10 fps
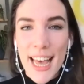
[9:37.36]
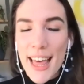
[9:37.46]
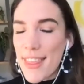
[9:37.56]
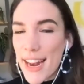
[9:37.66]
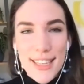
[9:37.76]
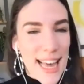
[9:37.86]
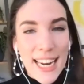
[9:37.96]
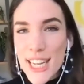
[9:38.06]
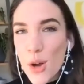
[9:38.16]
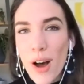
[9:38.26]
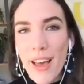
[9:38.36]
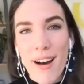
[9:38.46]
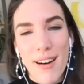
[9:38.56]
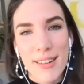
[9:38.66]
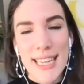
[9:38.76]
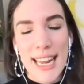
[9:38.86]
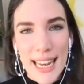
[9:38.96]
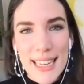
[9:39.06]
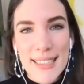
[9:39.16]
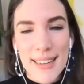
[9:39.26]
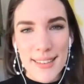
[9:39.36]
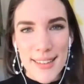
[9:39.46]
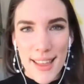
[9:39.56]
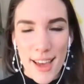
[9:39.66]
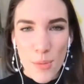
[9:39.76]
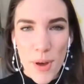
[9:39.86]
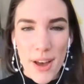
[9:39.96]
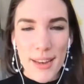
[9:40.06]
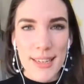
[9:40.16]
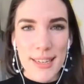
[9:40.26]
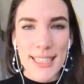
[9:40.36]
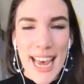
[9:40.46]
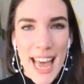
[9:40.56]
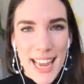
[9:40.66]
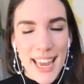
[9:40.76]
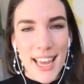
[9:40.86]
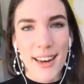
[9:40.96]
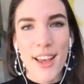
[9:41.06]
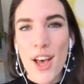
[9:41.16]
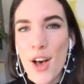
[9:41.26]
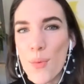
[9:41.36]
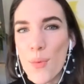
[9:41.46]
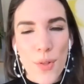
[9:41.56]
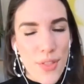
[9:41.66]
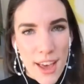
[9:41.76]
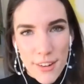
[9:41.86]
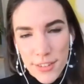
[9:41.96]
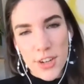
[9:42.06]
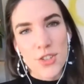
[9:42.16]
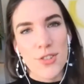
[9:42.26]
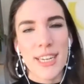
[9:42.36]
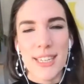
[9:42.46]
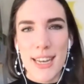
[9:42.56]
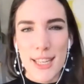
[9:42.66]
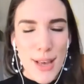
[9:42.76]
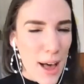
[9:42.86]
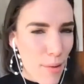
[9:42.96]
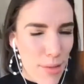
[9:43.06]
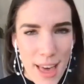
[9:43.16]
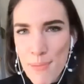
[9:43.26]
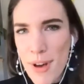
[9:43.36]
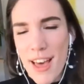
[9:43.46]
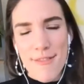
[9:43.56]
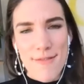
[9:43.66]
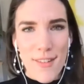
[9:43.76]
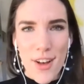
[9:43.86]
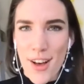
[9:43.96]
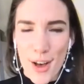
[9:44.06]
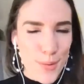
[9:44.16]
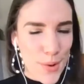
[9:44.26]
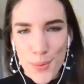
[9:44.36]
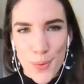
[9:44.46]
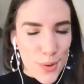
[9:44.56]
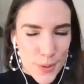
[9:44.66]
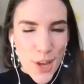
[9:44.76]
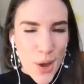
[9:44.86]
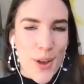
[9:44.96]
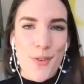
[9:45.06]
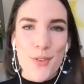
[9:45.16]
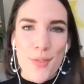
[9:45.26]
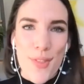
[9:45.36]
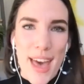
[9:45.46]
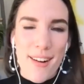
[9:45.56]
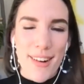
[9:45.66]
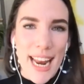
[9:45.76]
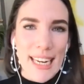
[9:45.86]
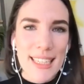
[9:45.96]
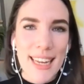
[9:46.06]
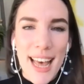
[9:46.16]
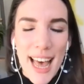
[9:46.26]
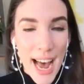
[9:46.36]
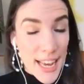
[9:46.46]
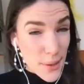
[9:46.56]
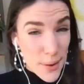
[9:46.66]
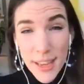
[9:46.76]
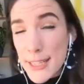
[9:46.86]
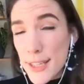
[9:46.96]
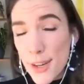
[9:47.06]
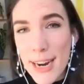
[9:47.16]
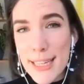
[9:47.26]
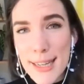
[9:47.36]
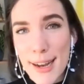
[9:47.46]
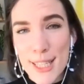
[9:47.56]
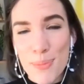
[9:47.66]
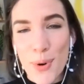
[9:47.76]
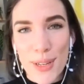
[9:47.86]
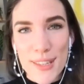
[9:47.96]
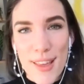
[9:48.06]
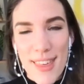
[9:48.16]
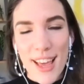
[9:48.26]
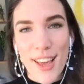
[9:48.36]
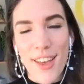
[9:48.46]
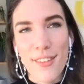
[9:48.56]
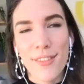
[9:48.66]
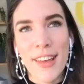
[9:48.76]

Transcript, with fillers: that it's actually quite hard to listen to the other person and take in what their frustration is, how they might have felt hurt, what, what what's going on on their end. Uh, so I think it's a great starting point to think of